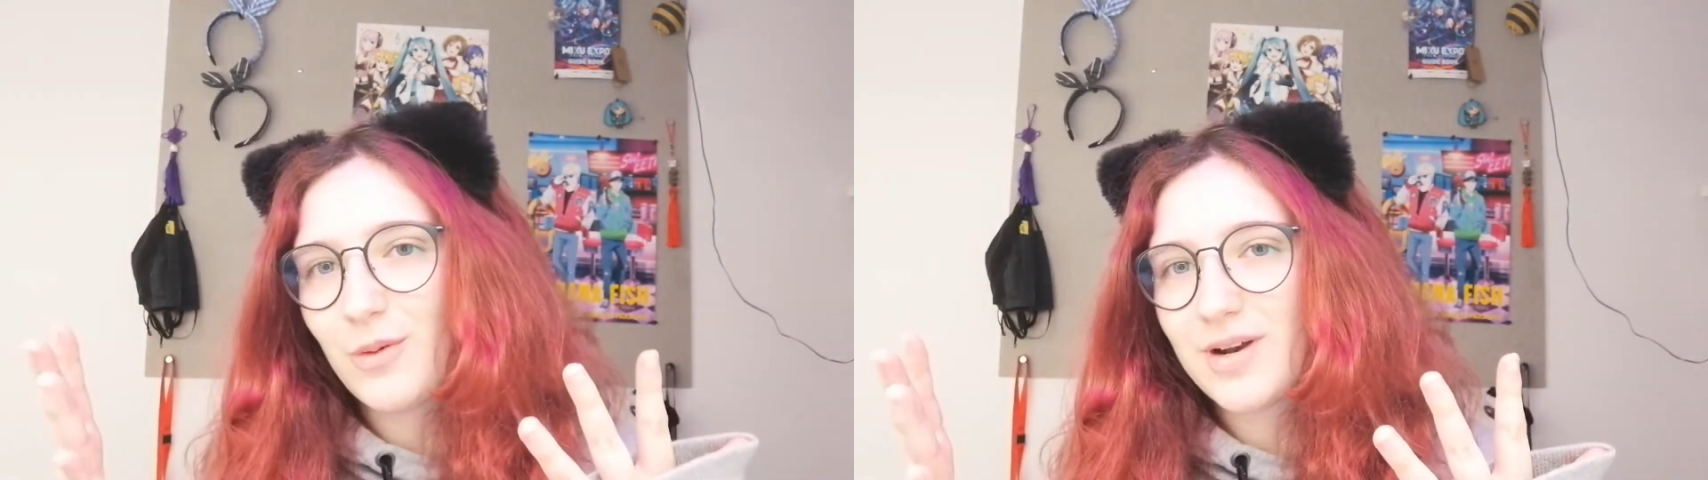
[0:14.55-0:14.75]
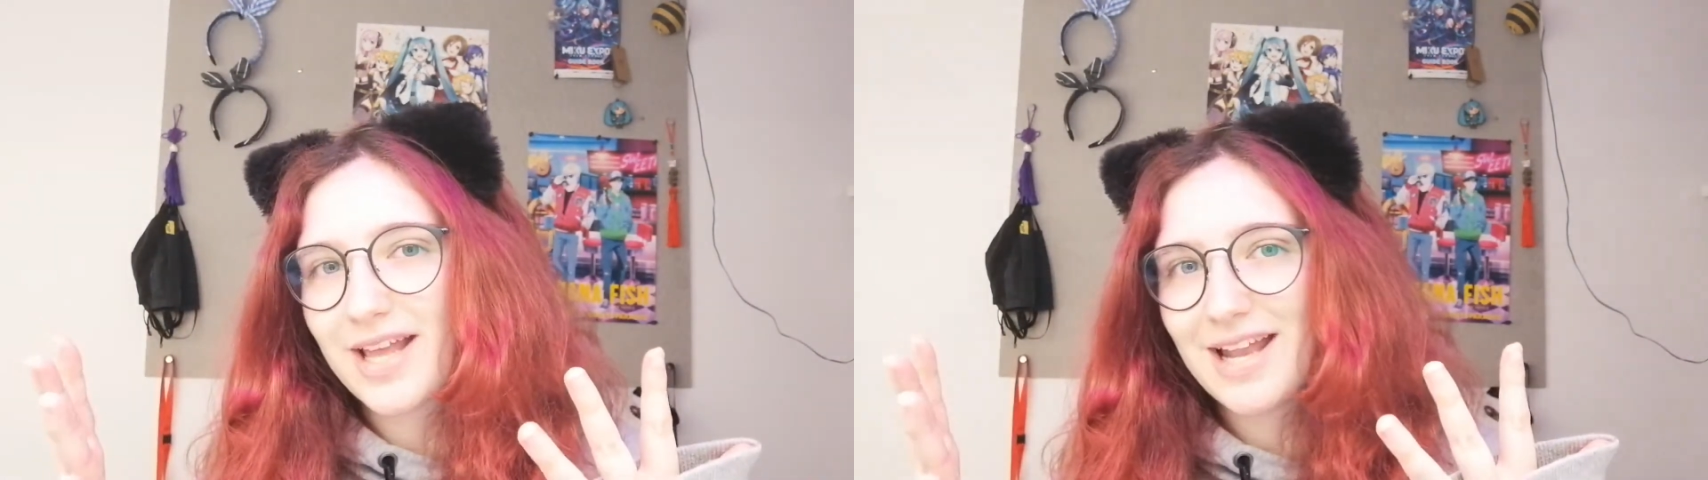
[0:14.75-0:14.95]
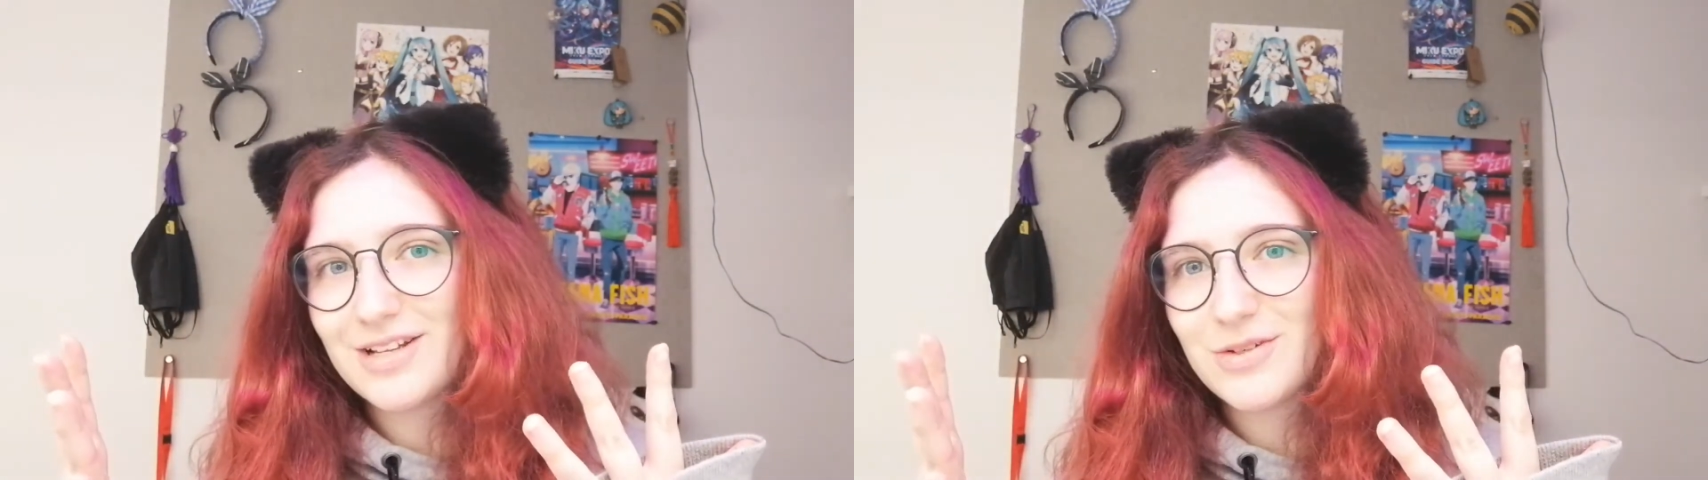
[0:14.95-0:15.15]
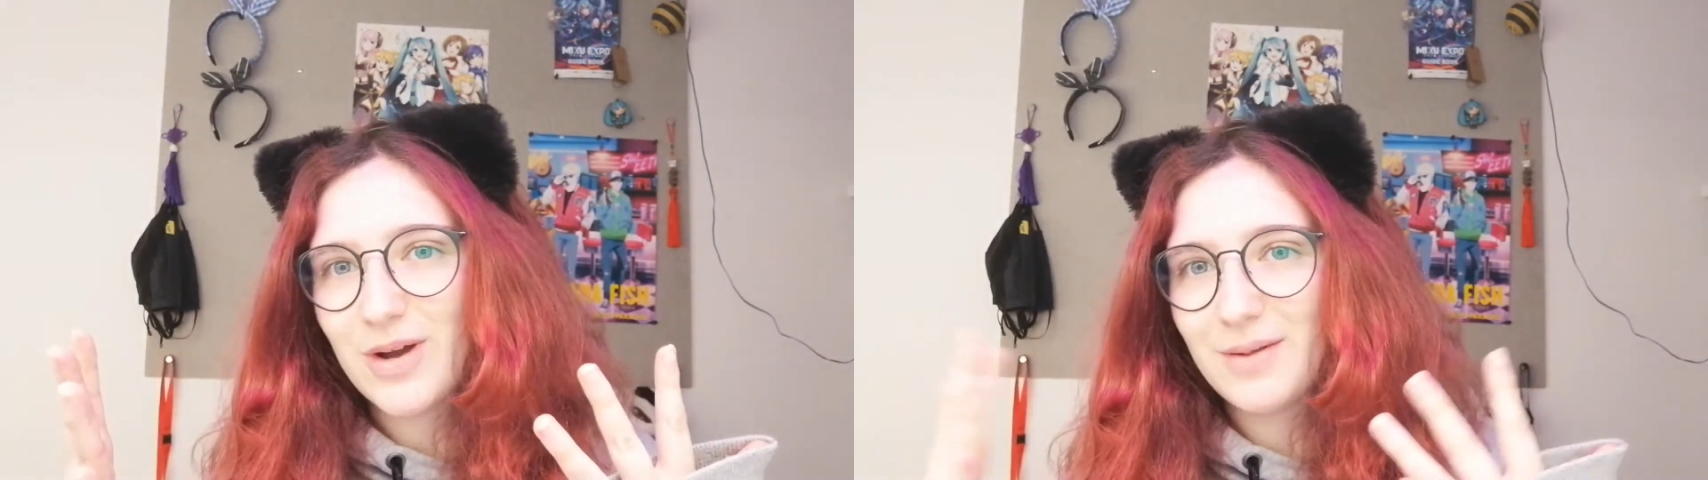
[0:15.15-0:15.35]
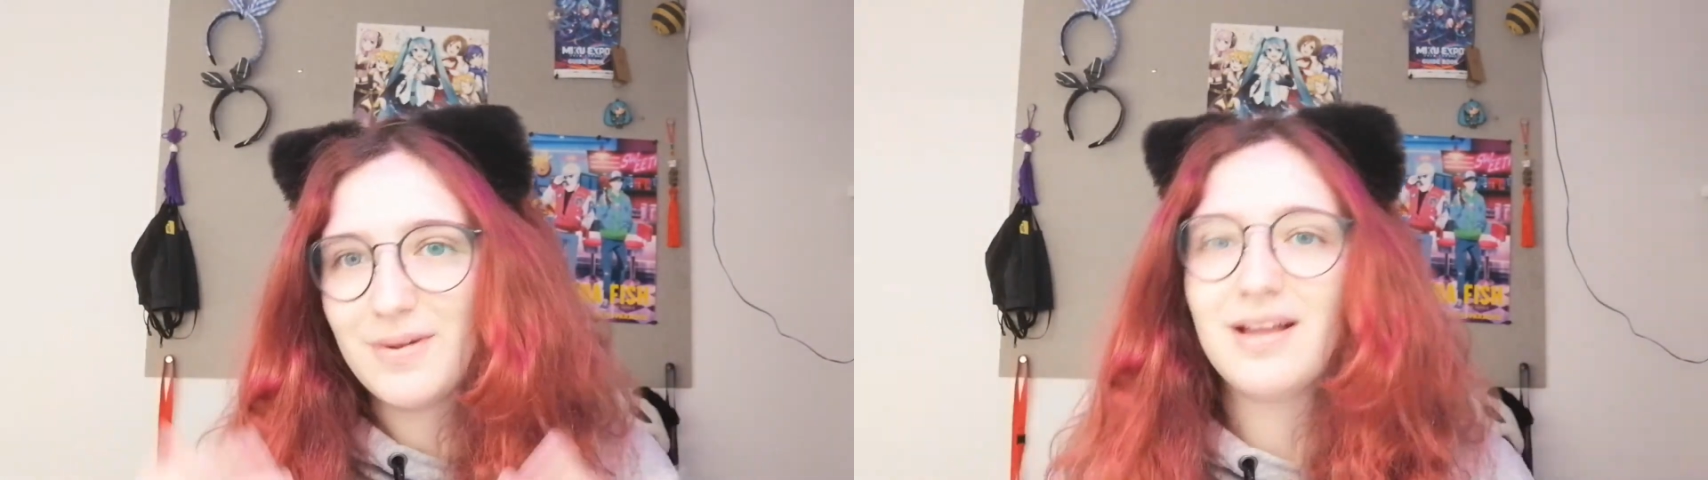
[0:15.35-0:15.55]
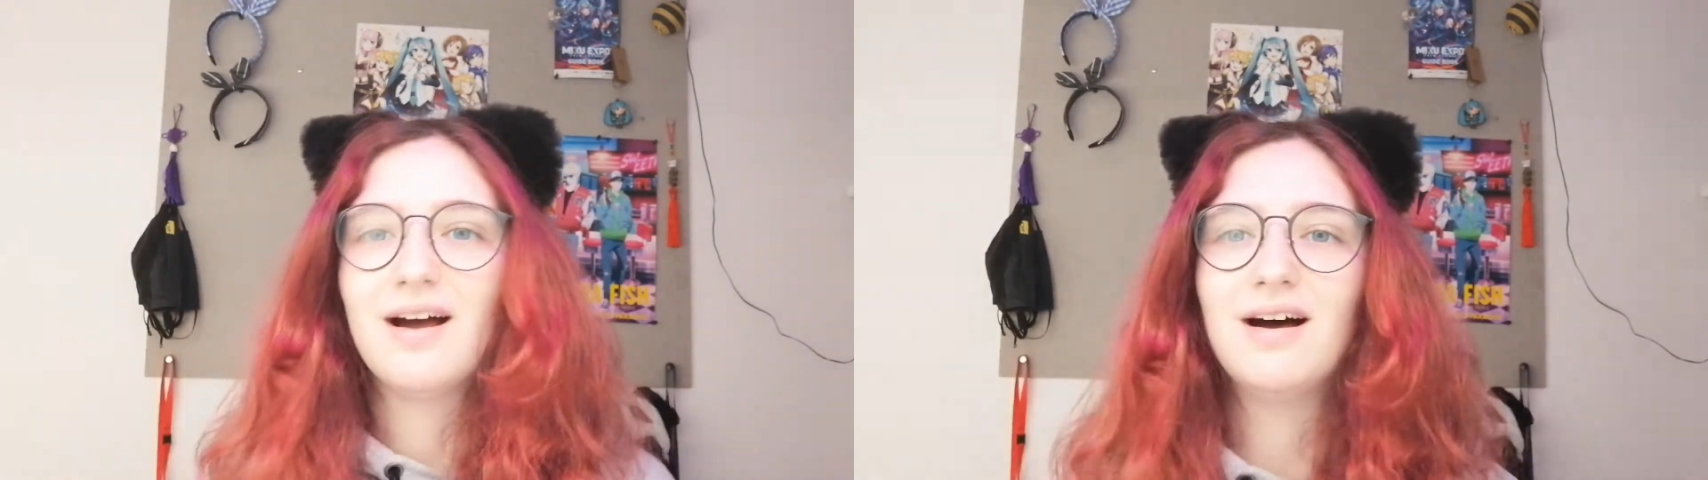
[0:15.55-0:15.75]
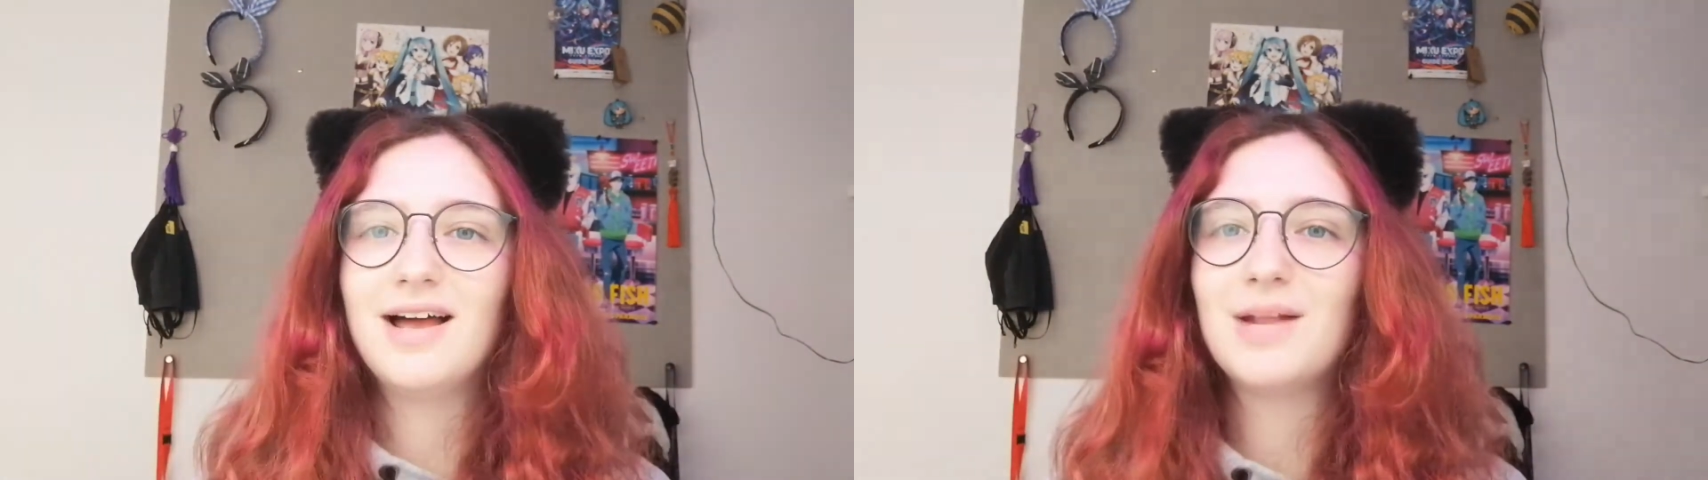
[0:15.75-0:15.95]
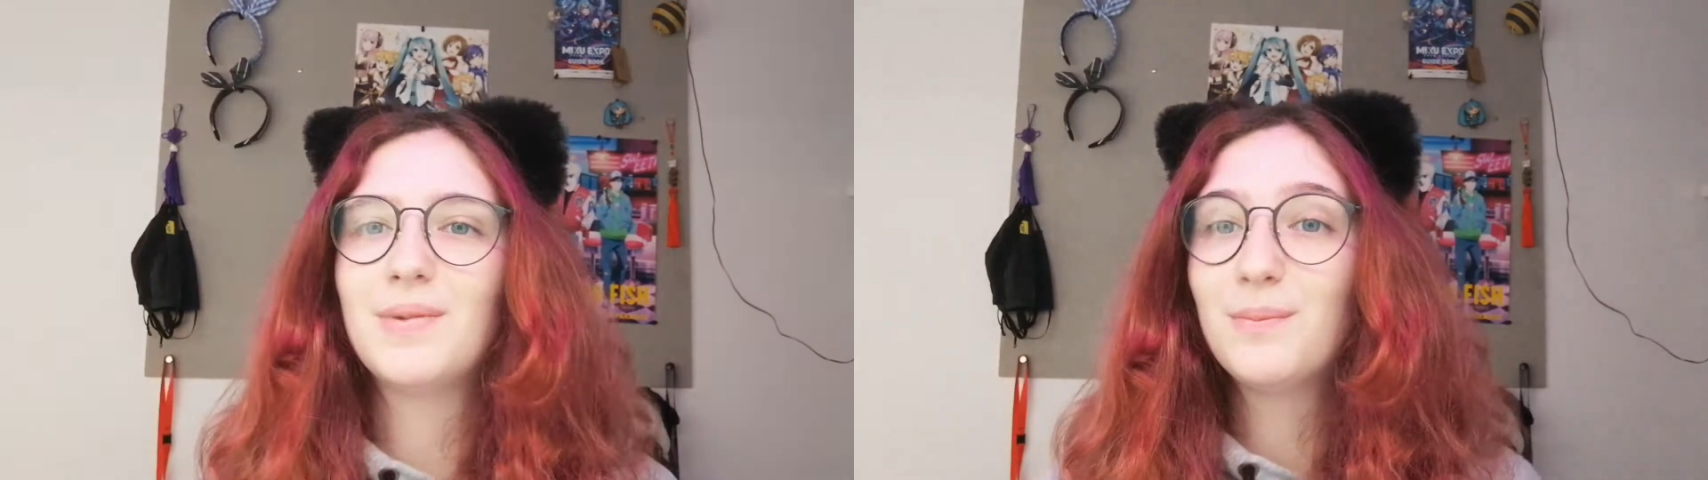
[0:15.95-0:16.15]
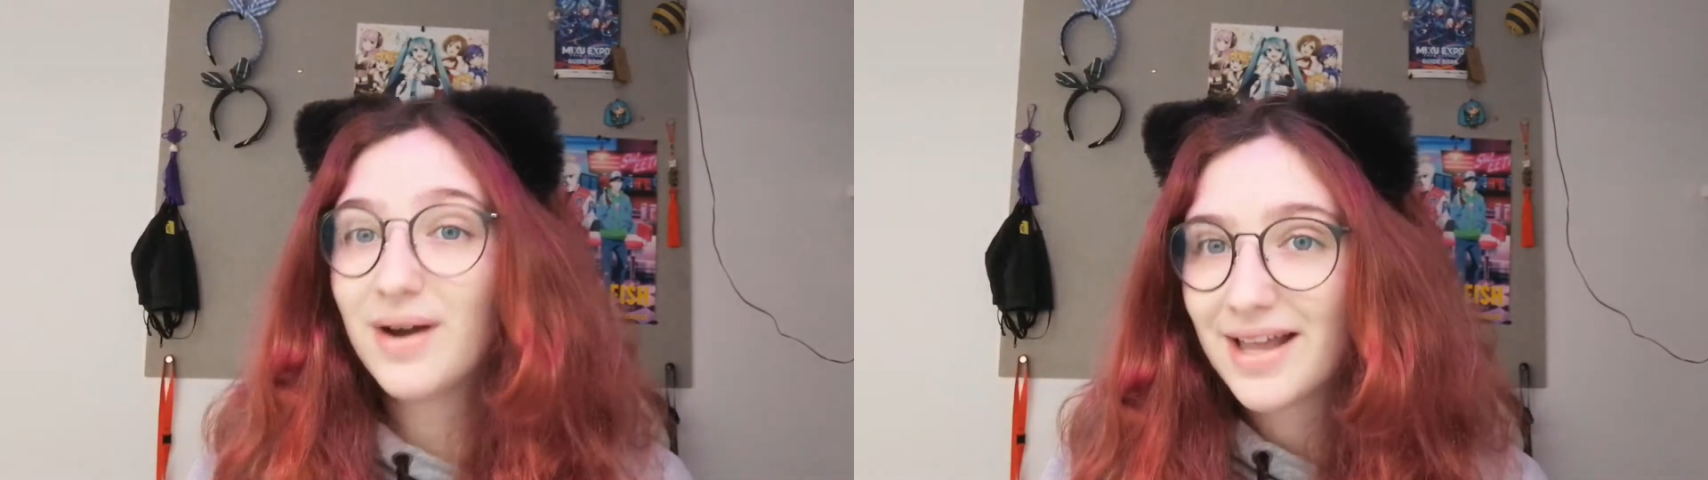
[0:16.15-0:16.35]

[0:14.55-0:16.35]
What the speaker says: that want to get into anime